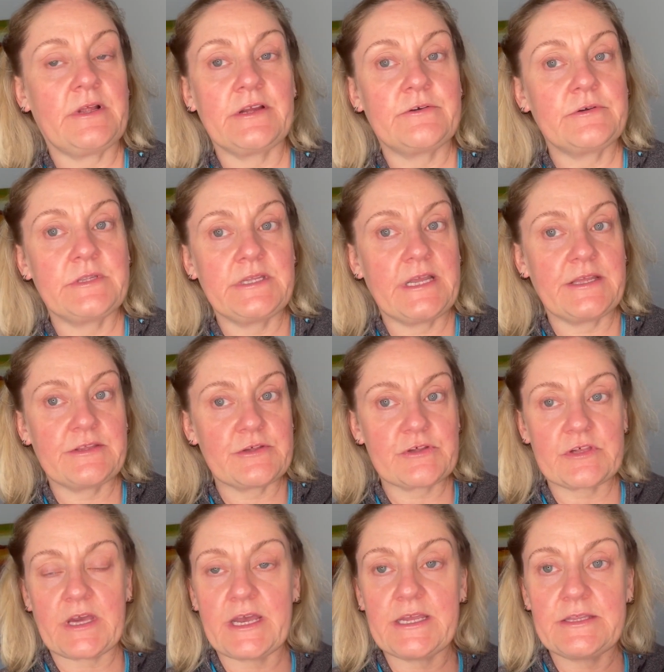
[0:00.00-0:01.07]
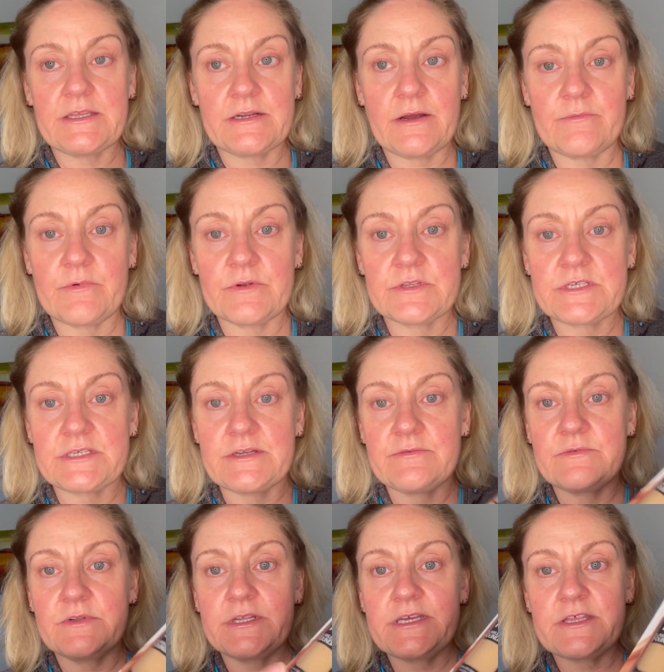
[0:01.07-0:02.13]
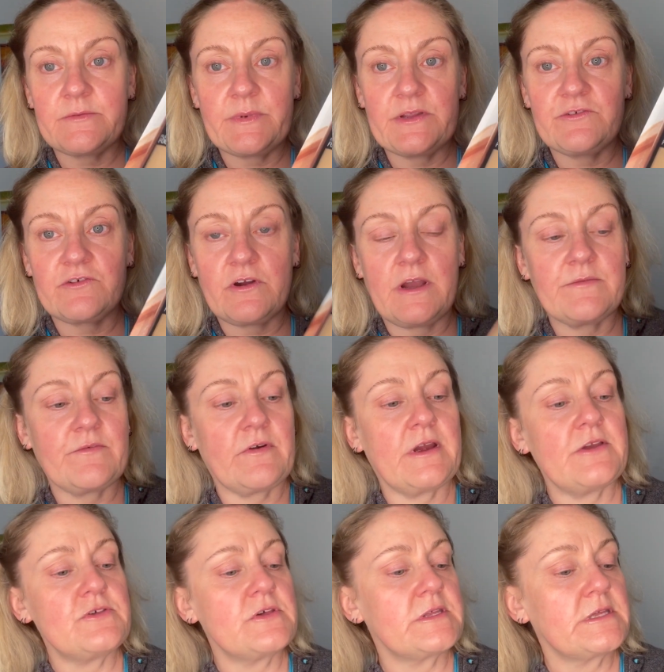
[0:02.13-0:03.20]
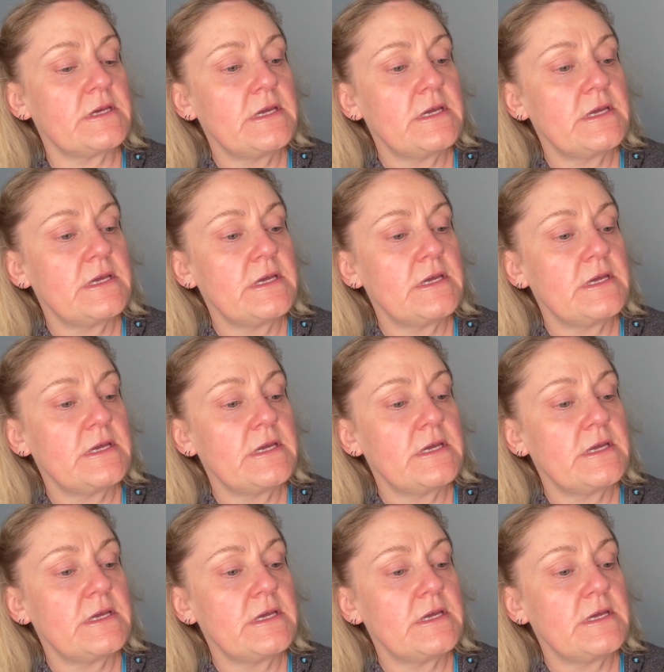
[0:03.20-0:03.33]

I couldn't get the shade that I wanted at Woolies. I've been trying for ages.